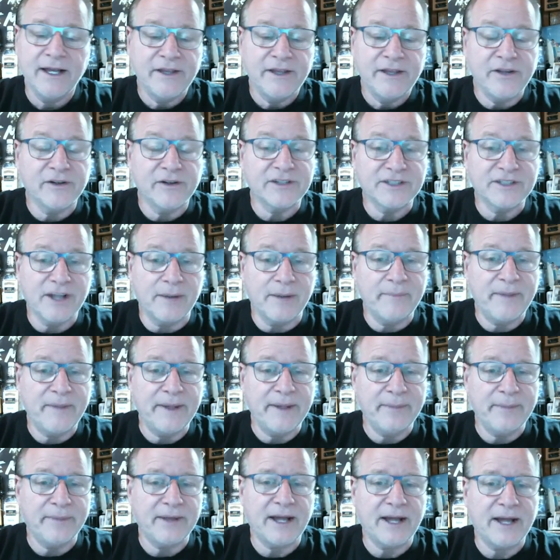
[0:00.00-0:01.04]
There are some
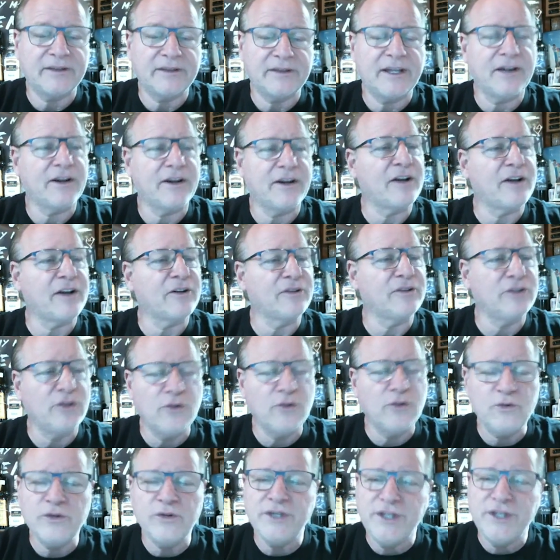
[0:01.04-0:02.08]
people out there that are
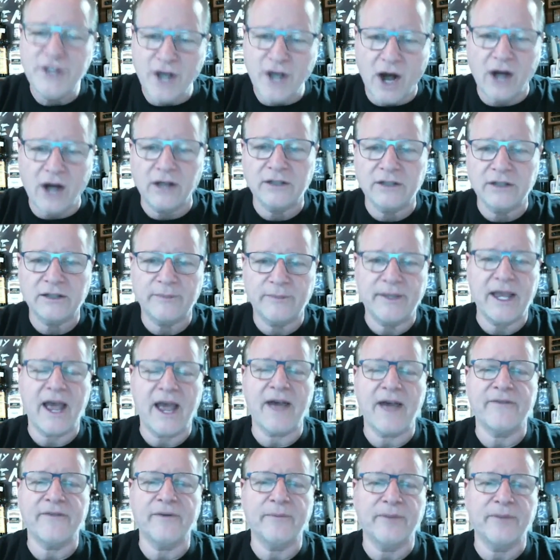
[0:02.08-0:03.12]
too young to be
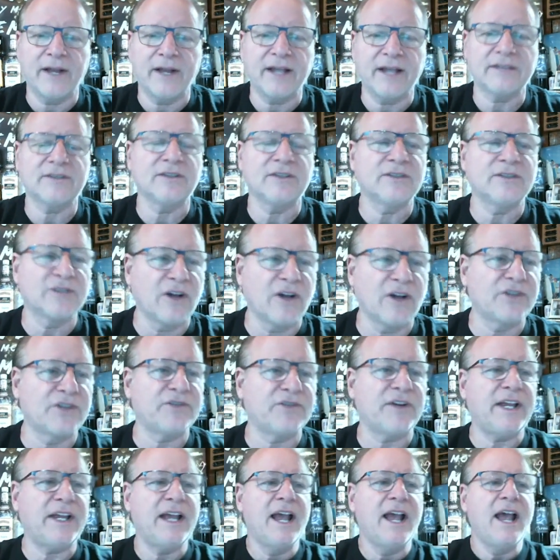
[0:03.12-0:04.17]
having plastic
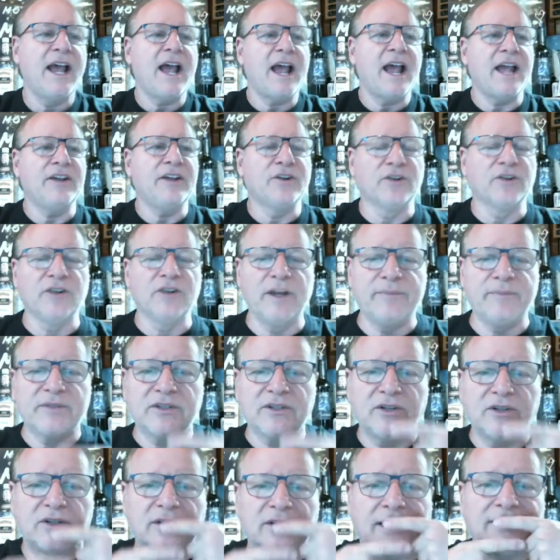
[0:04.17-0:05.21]
surgery, and your
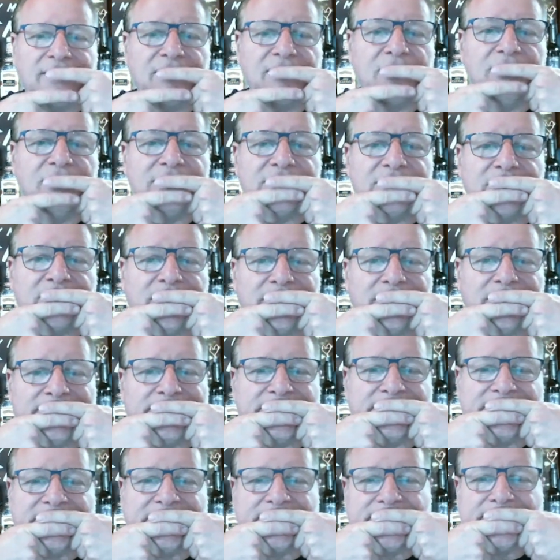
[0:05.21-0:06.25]
lips look like two
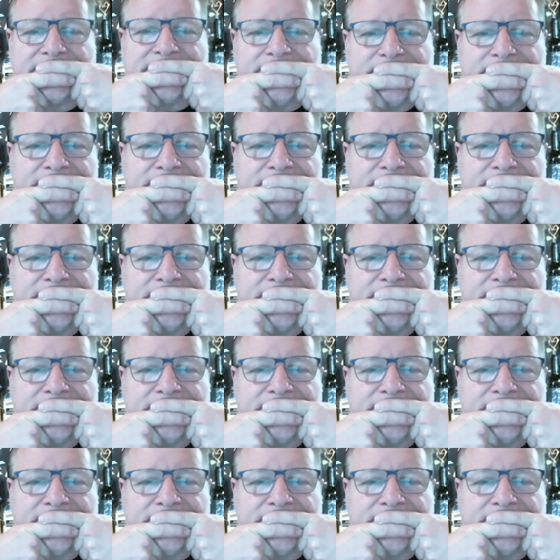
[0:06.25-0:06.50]
sausages.